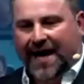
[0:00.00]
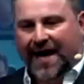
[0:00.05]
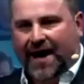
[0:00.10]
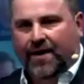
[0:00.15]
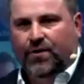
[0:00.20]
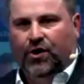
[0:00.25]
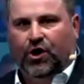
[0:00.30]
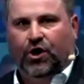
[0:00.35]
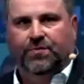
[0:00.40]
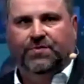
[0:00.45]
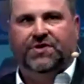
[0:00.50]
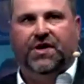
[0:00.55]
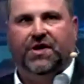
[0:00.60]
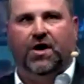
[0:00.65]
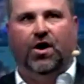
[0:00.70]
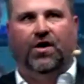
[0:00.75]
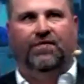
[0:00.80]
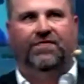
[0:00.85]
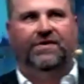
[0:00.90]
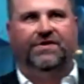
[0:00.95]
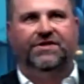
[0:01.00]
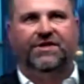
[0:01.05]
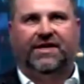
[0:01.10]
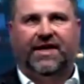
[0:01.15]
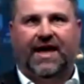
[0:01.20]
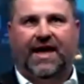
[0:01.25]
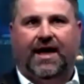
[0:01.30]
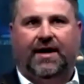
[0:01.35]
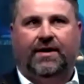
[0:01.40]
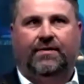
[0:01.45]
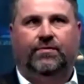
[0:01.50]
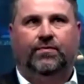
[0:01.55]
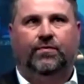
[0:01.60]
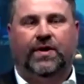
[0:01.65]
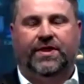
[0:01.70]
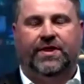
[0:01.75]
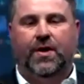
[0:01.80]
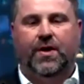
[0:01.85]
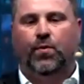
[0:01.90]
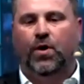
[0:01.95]
outcomes that others get when
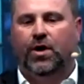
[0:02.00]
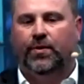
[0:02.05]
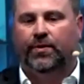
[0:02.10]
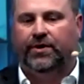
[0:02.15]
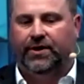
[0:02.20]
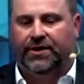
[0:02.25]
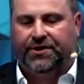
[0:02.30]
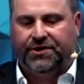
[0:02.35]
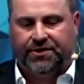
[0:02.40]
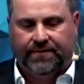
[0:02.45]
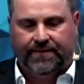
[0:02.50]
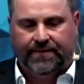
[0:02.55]
they work with us.